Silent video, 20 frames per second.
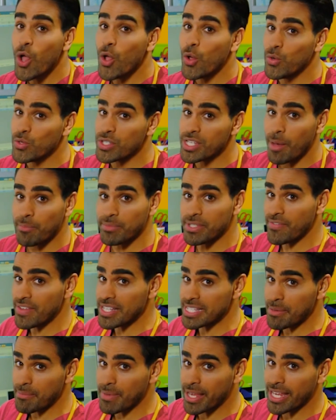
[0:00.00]
Who's come to
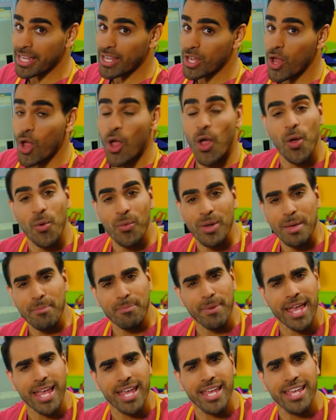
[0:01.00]
visit me? Who will it
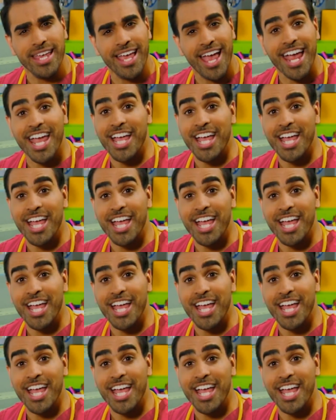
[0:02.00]
be?